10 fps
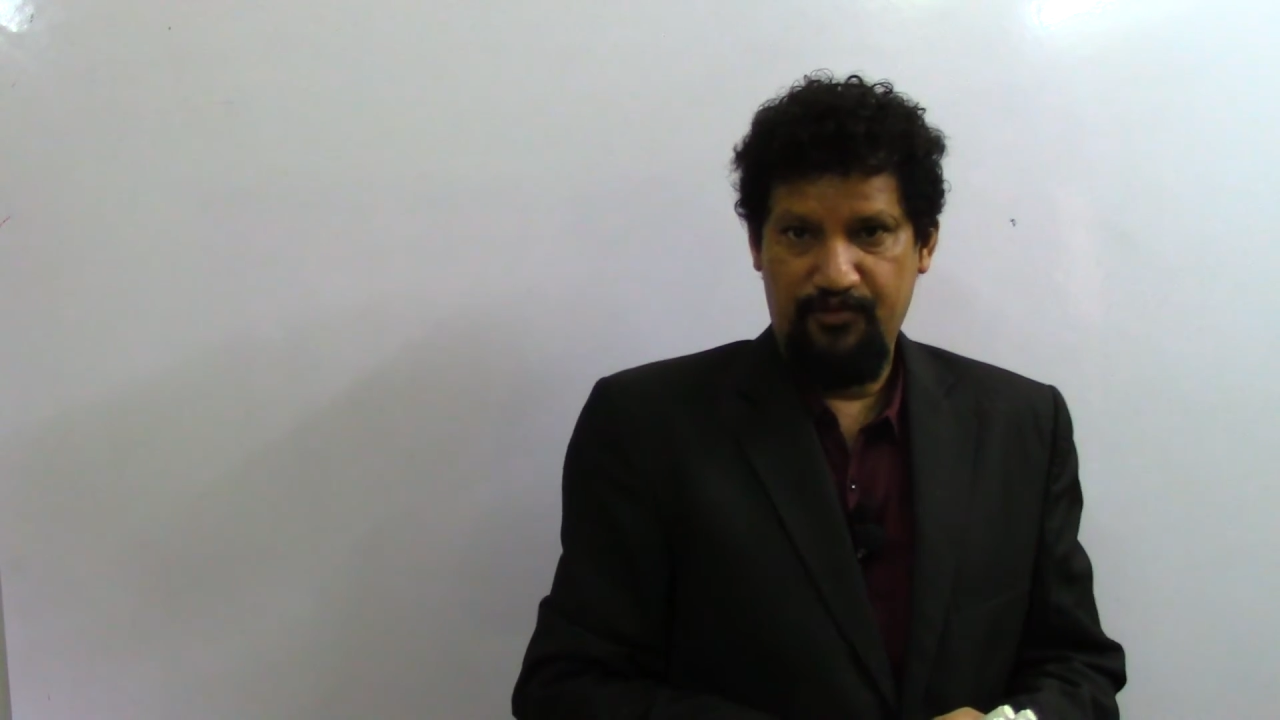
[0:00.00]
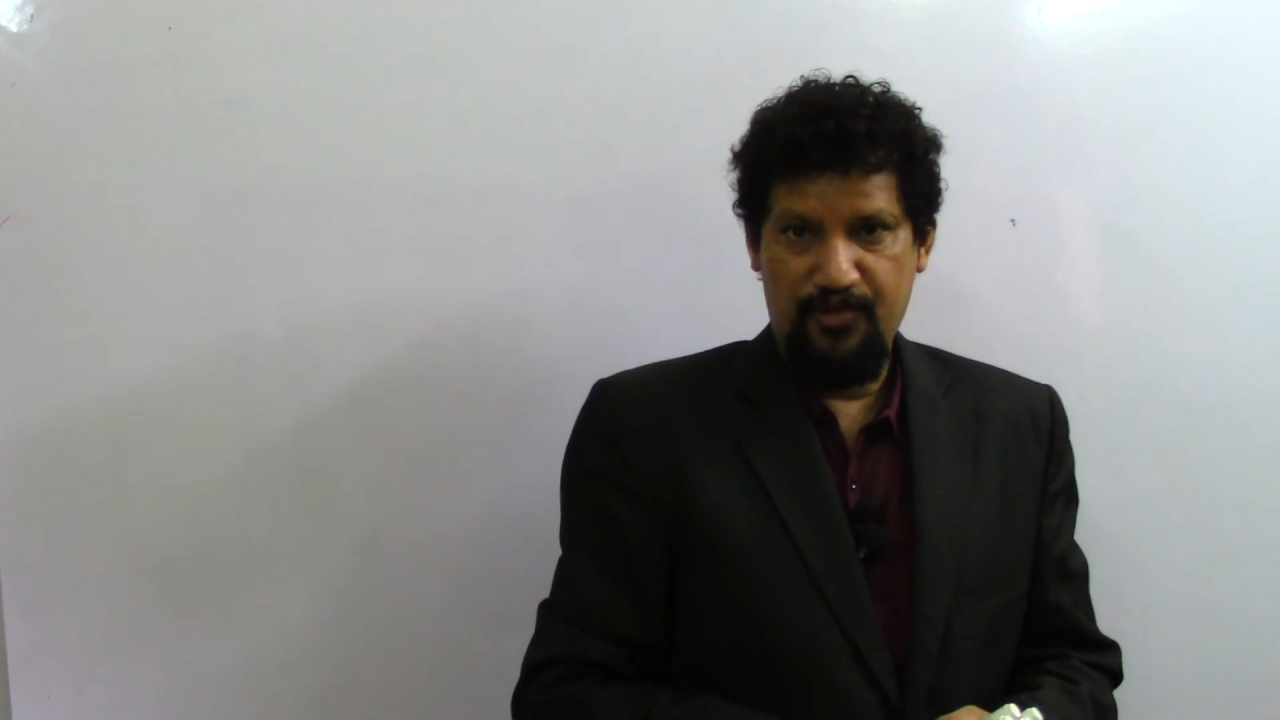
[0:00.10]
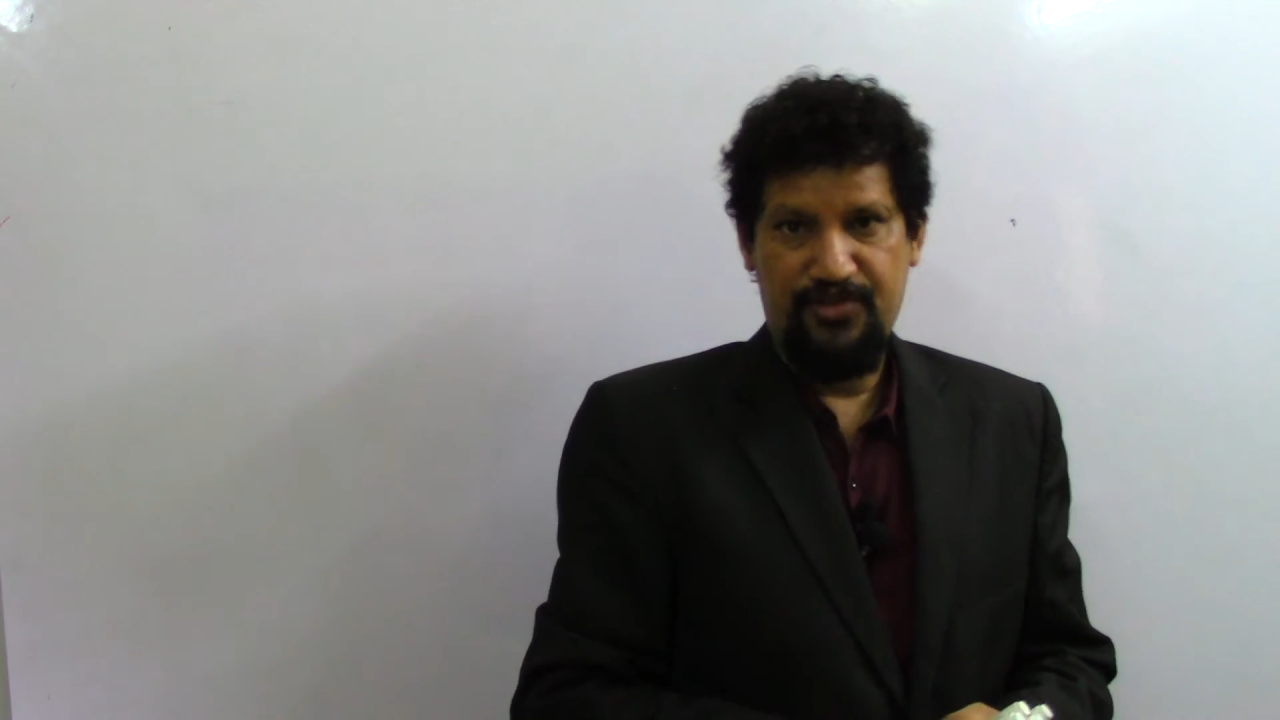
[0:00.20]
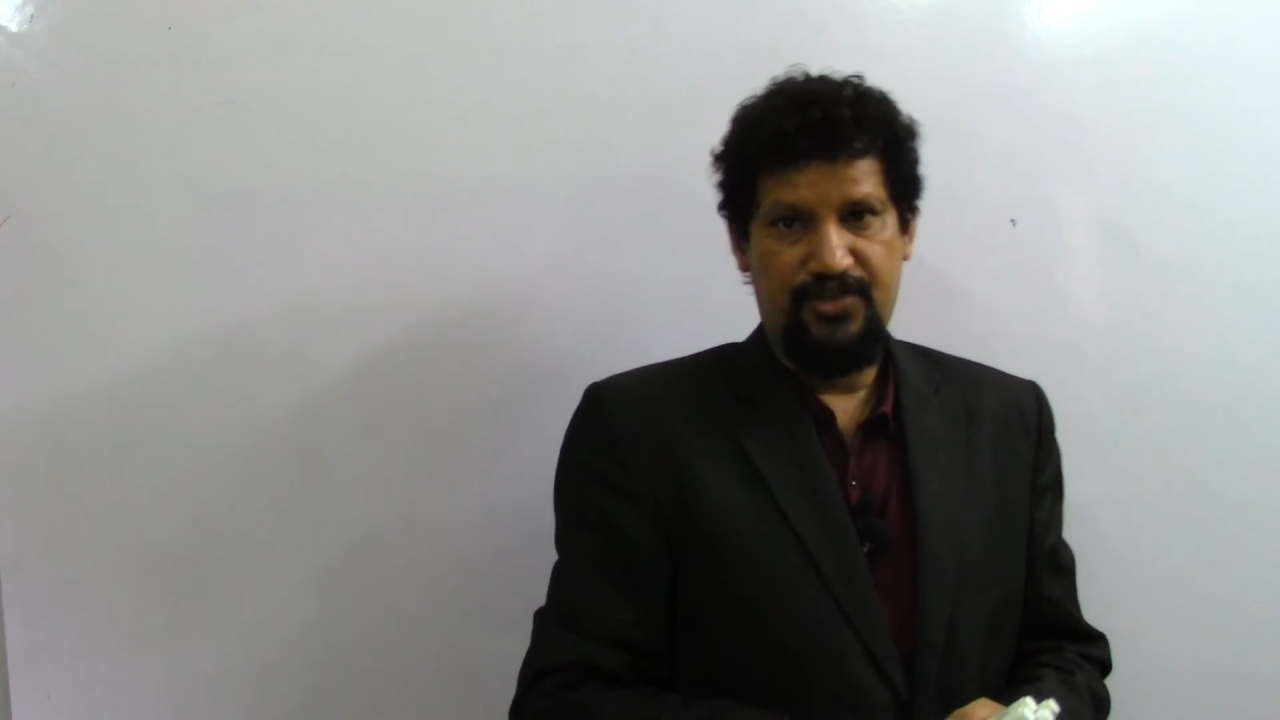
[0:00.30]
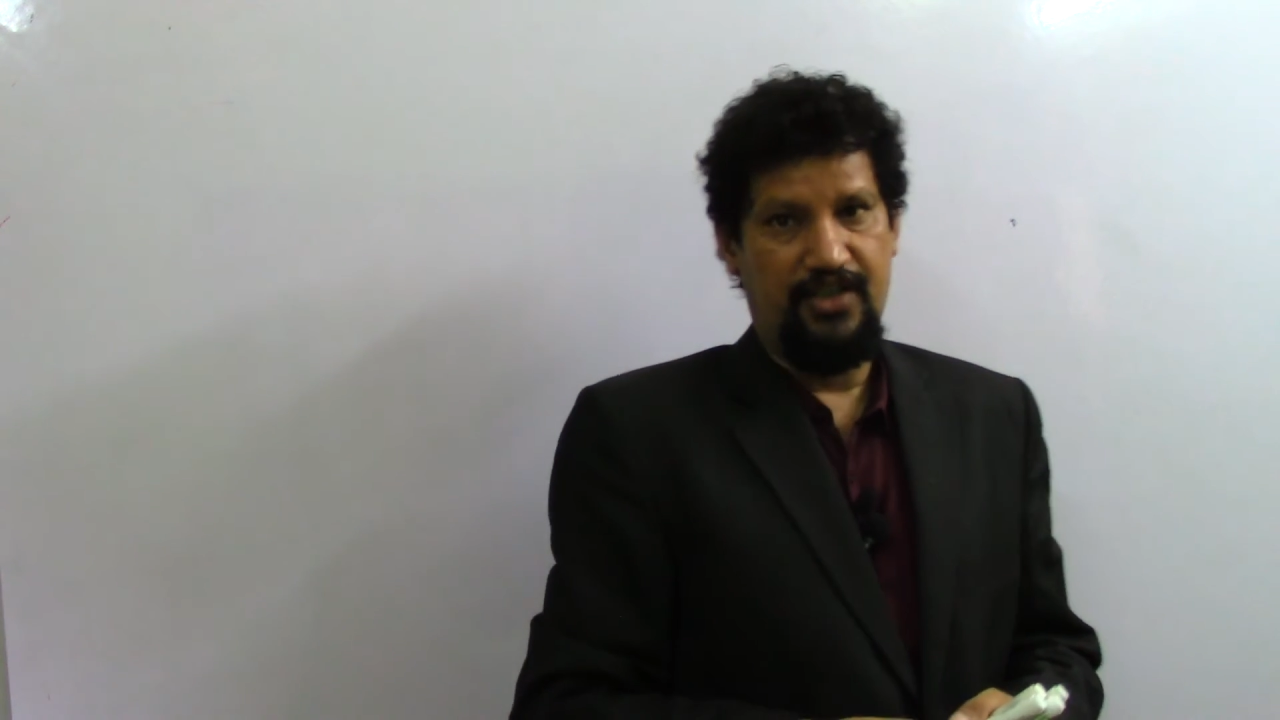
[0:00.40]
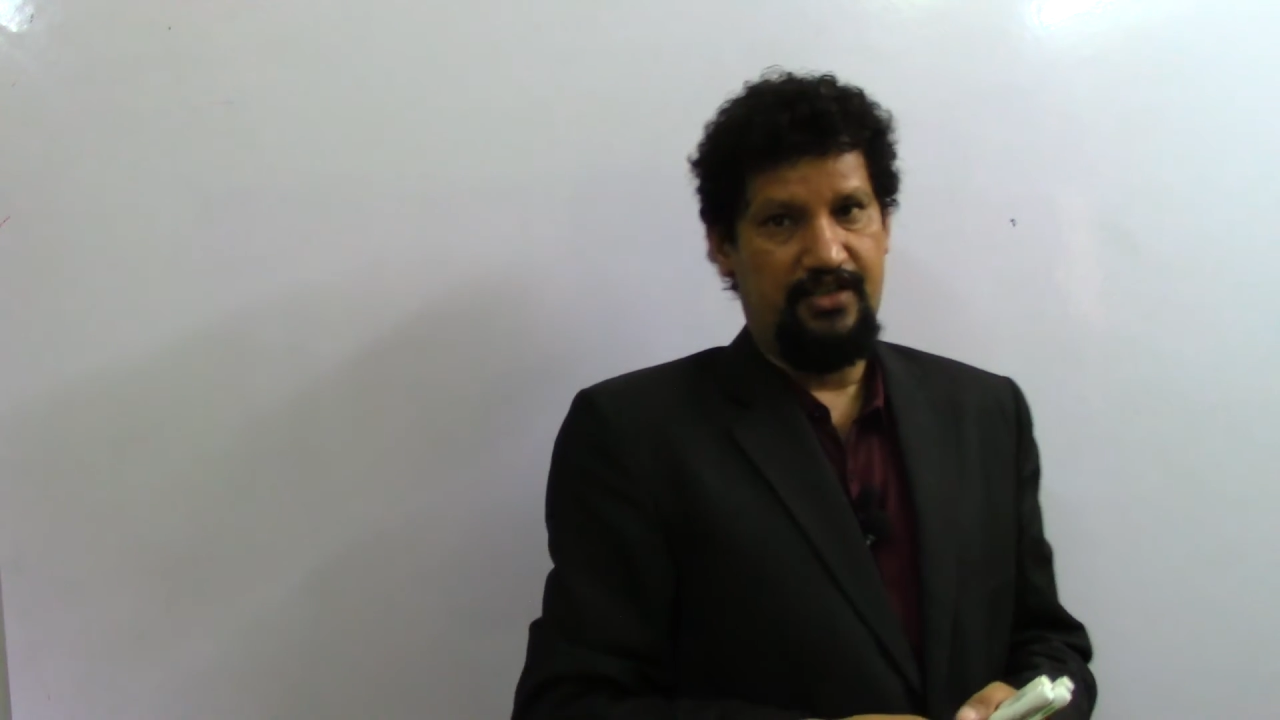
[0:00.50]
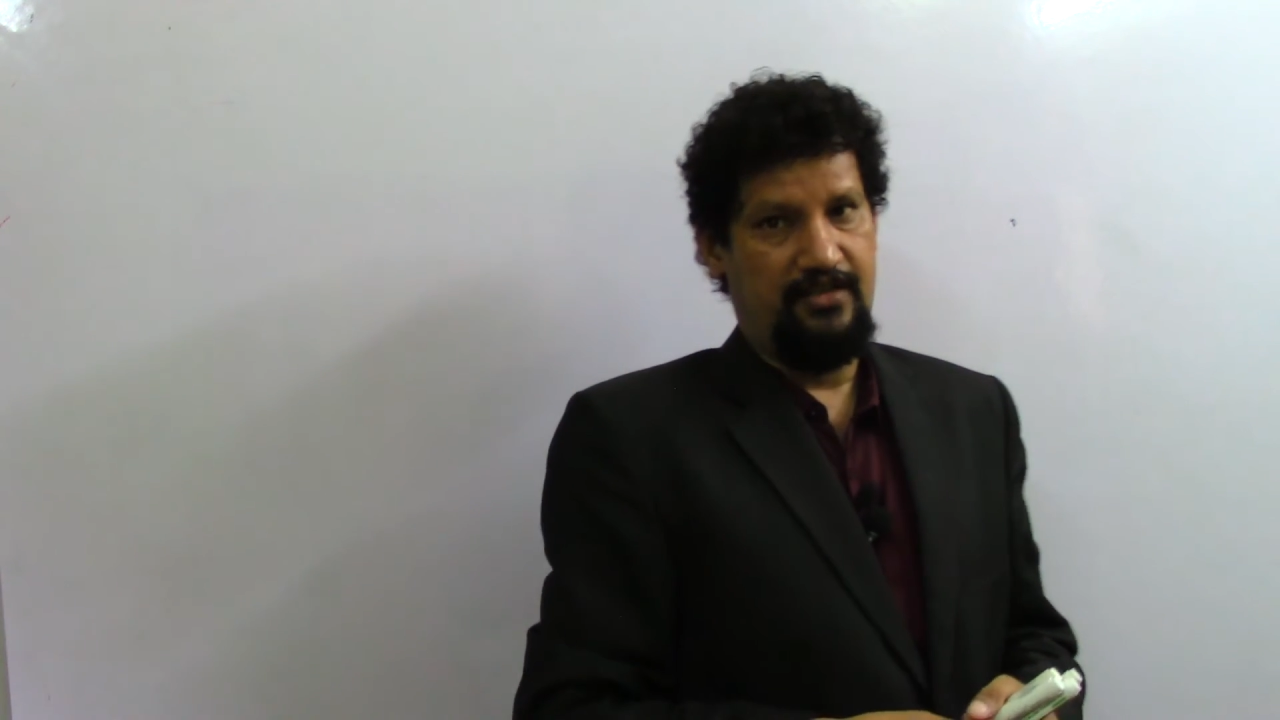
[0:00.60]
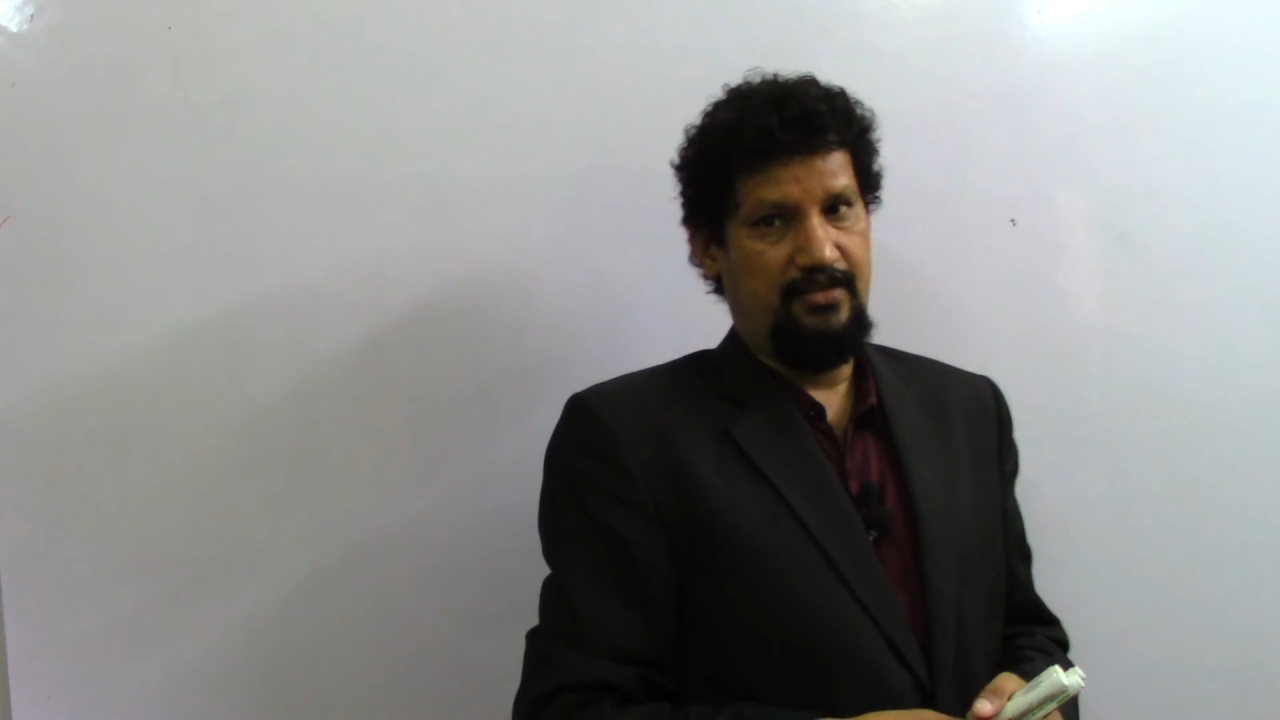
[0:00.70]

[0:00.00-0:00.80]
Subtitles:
posture,